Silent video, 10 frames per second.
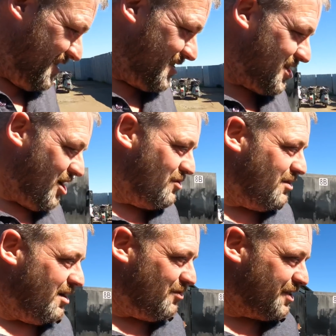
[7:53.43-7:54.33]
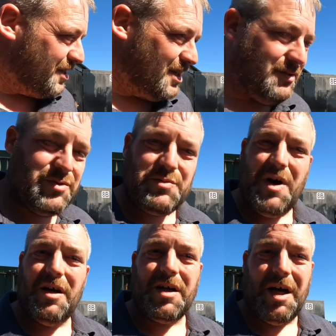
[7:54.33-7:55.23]
So I wanted a little
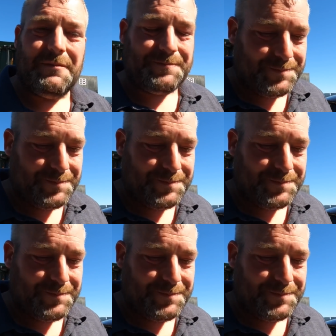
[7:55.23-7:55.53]
smart car.